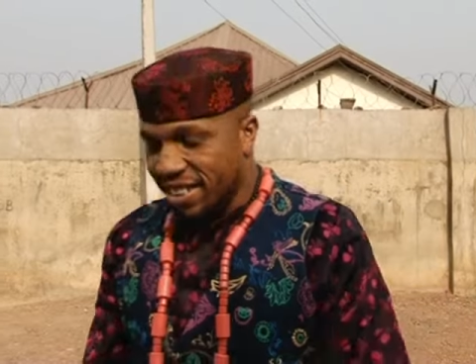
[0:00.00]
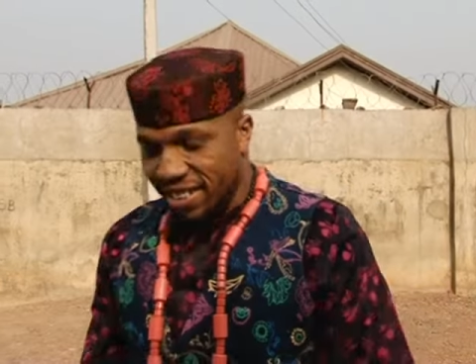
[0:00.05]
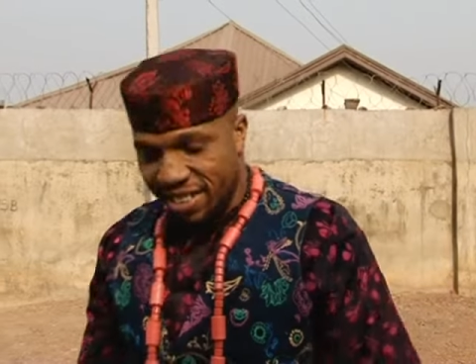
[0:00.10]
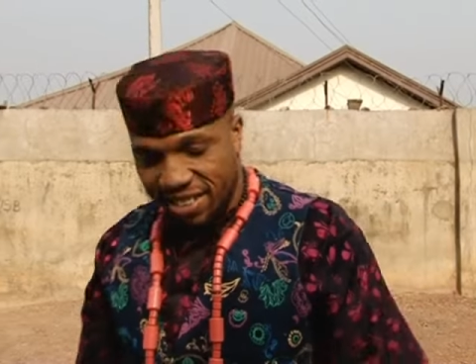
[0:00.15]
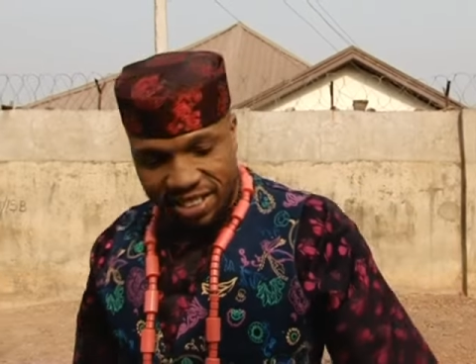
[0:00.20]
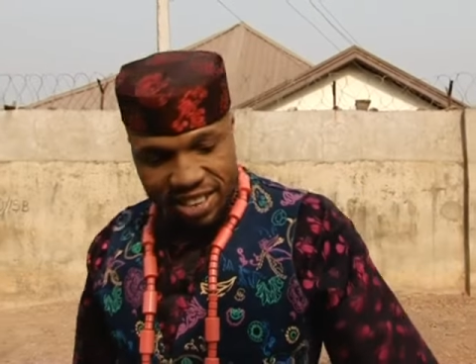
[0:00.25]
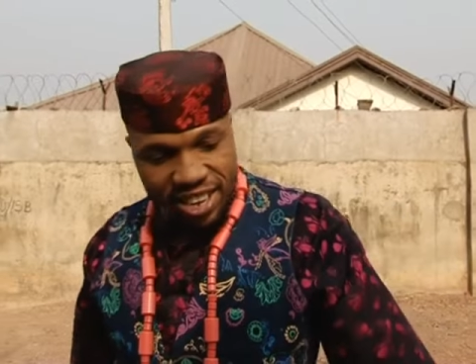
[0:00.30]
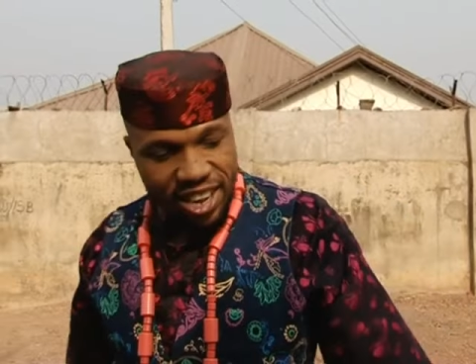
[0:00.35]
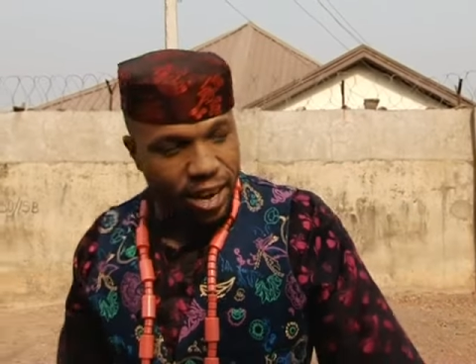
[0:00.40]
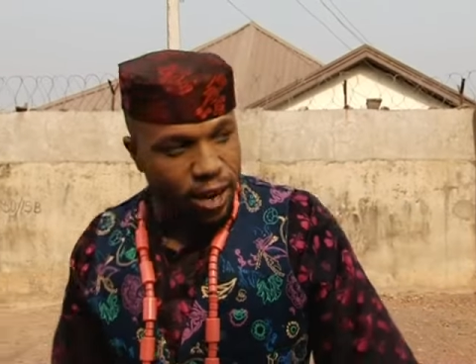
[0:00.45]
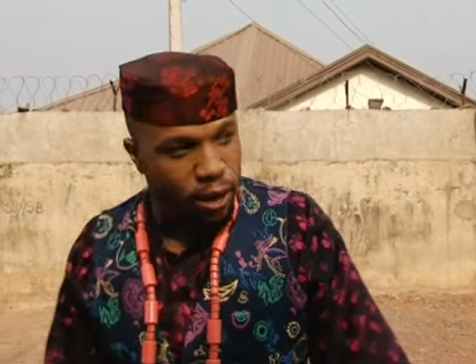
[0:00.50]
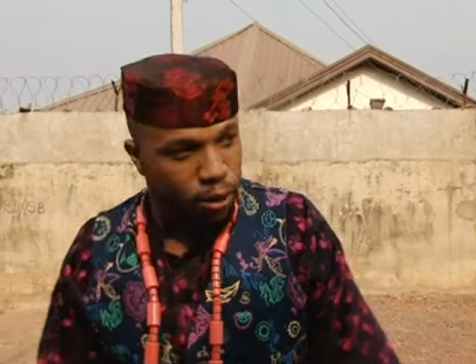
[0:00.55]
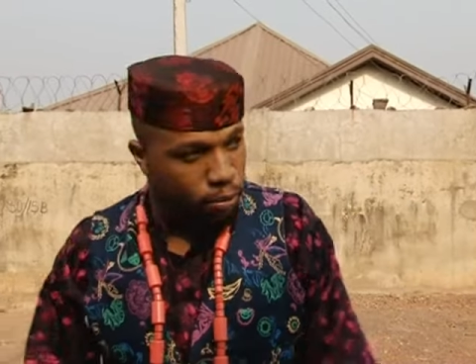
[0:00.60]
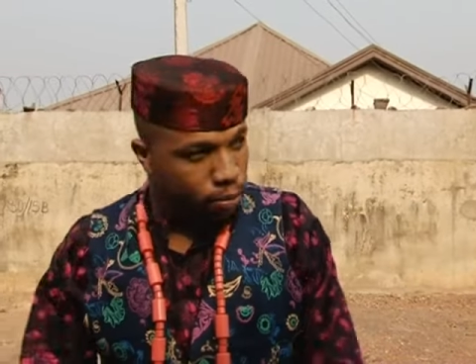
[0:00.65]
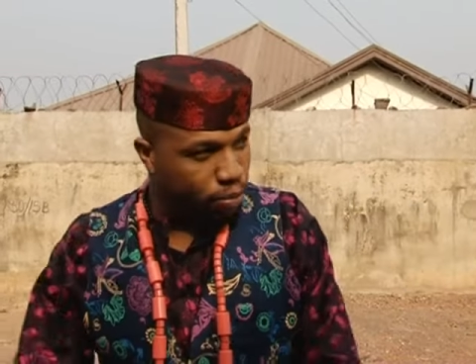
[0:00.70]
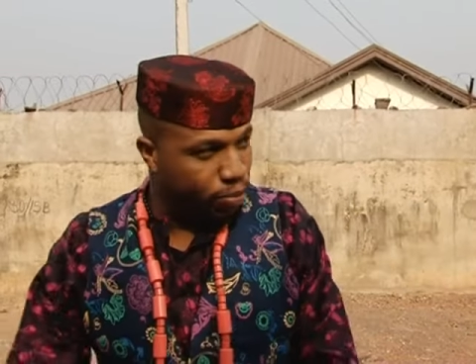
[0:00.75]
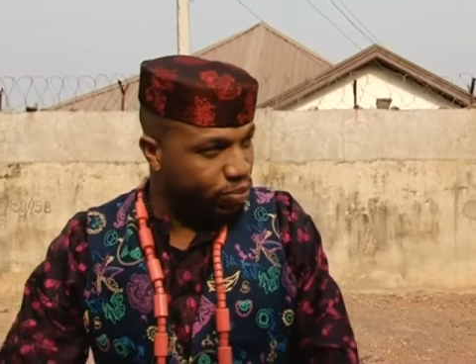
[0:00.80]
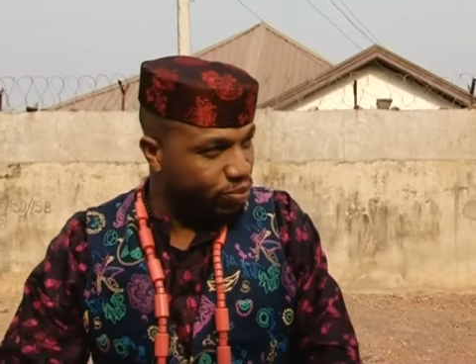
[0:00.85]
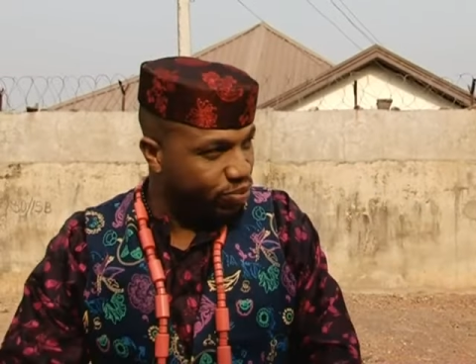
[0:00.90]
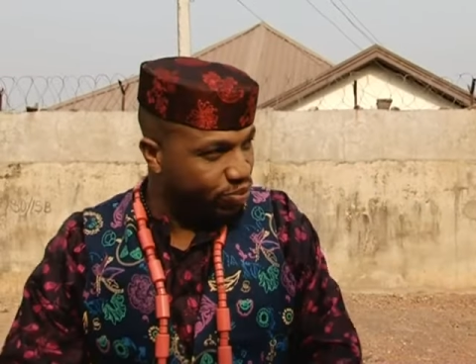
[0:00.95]
You see,
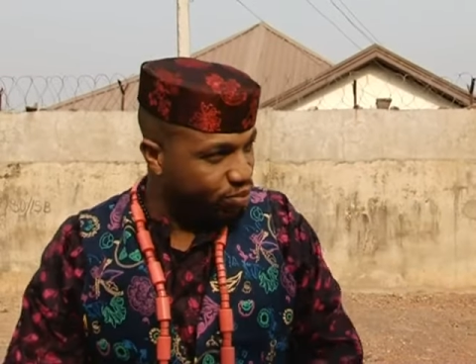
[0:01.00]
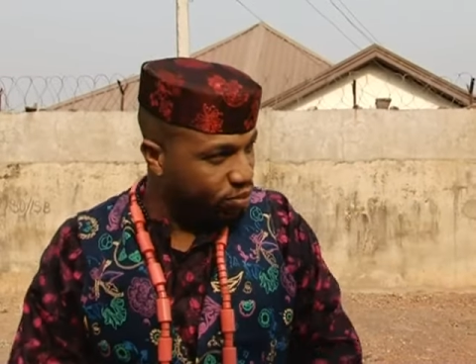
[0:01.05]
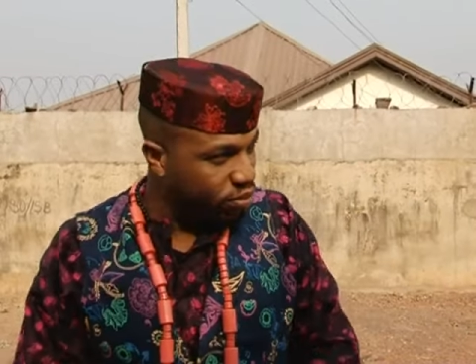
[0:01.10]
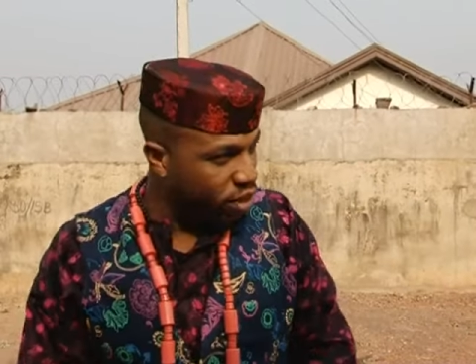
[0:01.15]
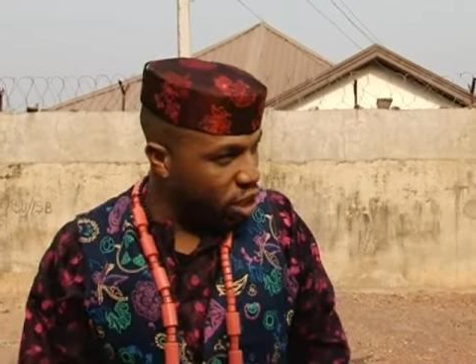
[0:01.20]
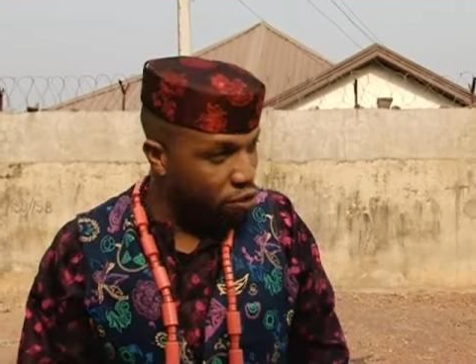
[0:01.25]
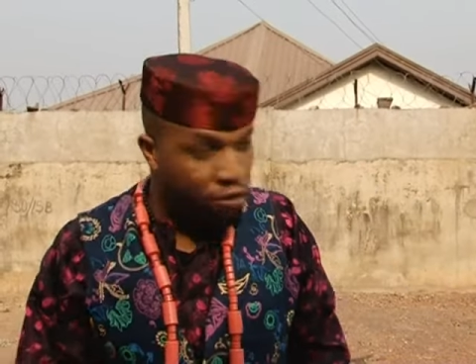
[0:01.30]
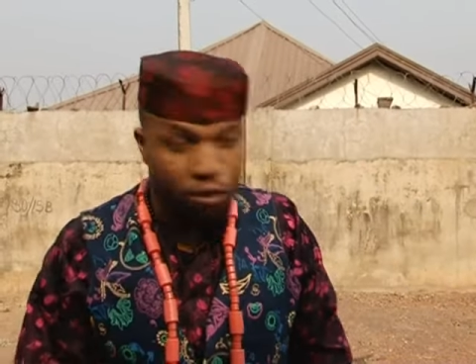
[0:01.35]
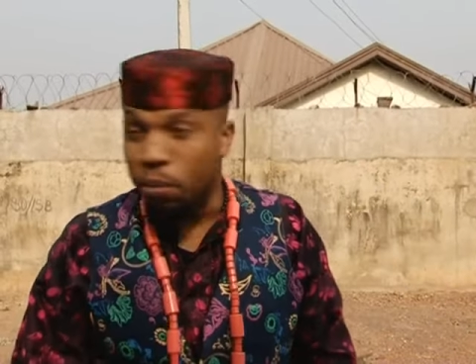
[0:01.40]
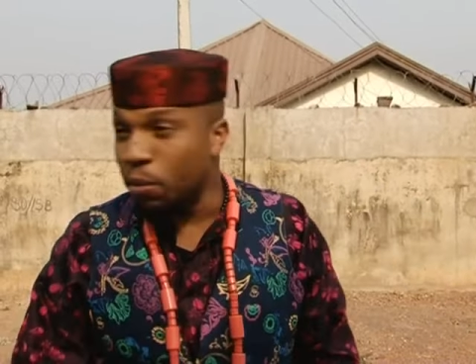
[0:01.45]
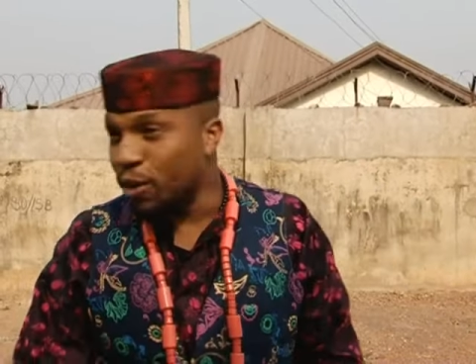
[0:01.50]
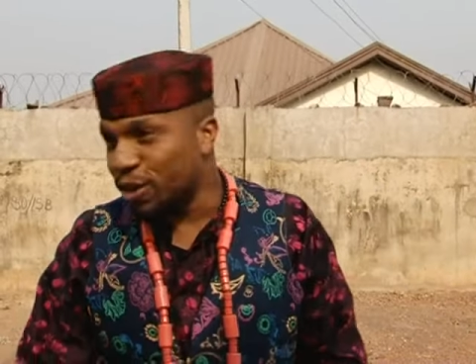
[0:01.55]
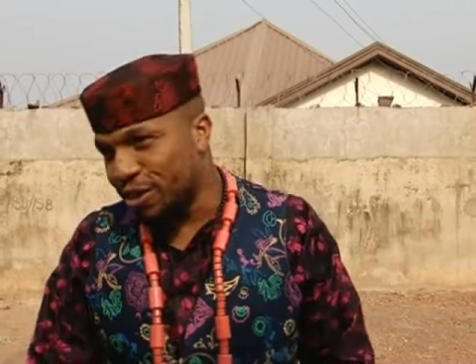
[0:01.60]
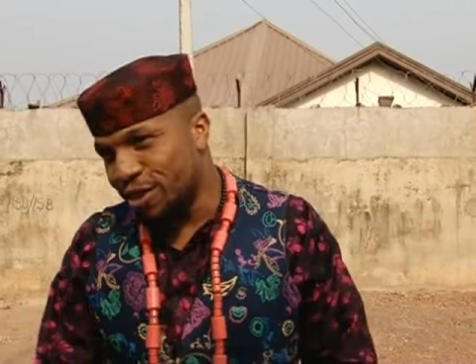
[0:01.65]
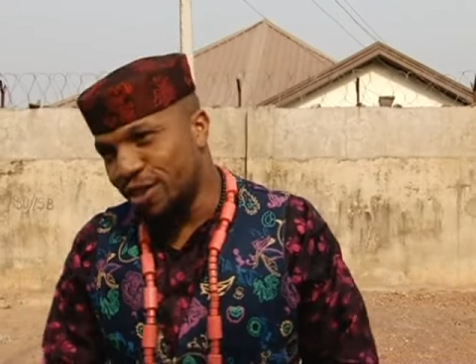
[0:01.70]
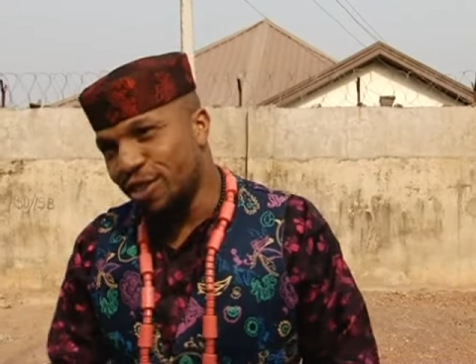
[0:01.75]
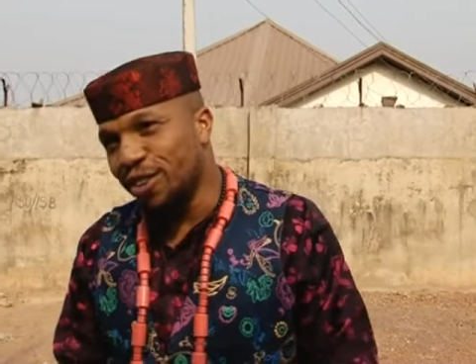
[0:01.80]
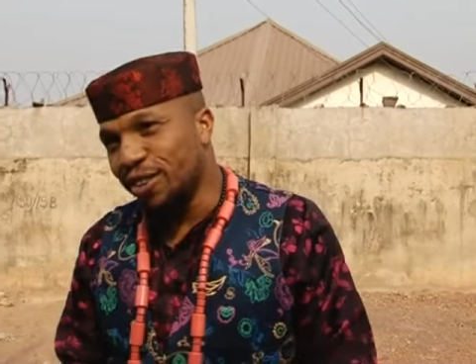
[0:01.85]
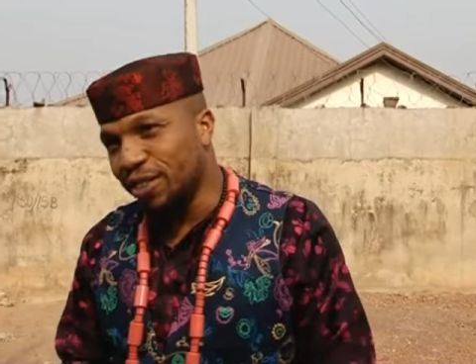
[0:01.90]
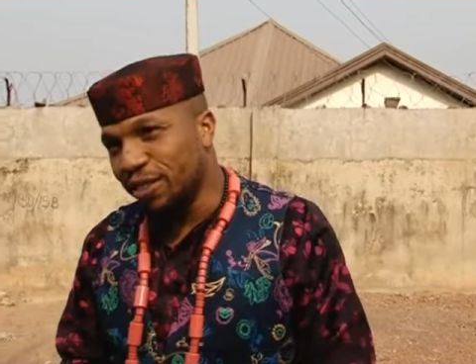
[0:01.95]
if you
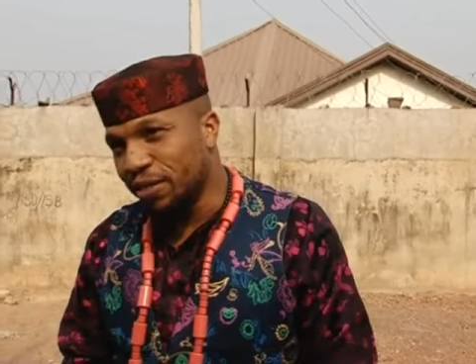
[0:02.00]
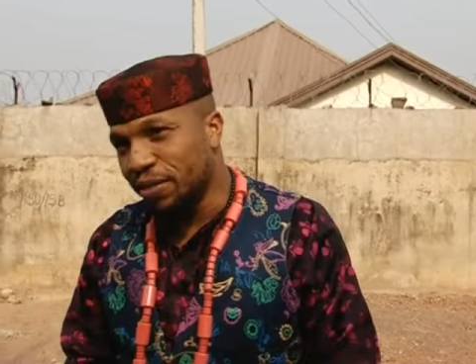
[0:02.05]
must know,